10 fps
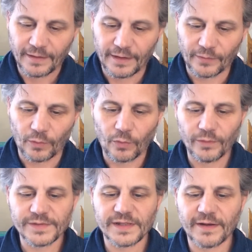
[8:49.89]
and the
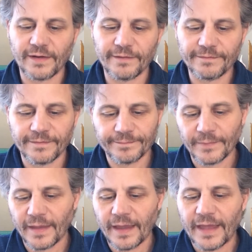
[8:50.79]
horns thereof,
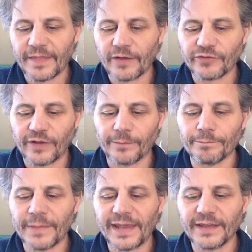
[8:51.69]
and thou shalt
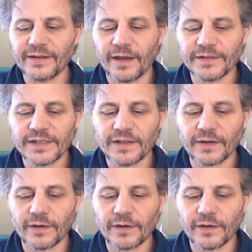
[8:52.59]
make it unto